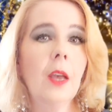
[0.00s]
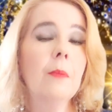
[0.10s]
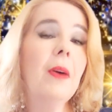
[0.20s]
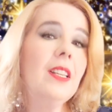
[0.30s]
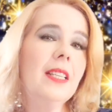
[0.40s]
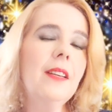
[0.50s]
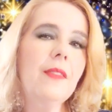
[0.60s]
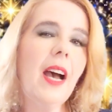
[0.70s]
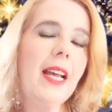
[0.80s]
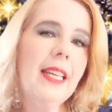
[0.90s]
Positive
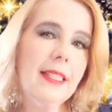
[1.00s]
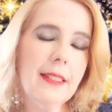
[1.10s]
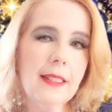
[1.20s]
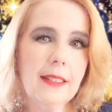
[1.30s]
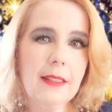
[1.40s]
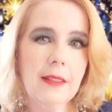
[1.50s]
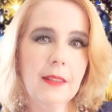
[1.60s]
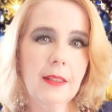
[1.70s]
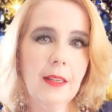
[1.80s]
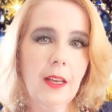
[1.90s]
ions
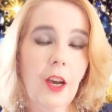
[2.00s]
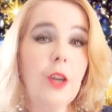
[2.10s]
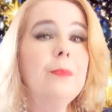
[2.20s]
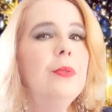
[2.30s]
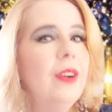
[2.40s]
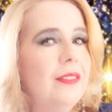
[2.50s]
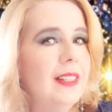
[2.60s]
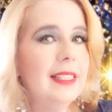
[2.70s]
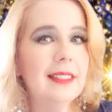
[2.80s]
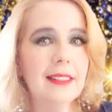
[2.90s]
are
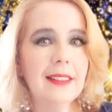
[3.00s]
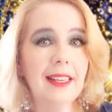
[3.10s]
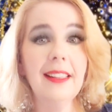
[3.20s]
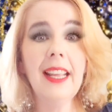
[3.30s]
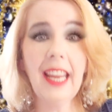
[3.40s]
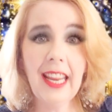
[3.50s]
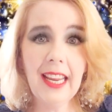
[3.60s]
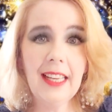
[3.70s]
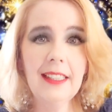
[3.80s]
prevalent in the air,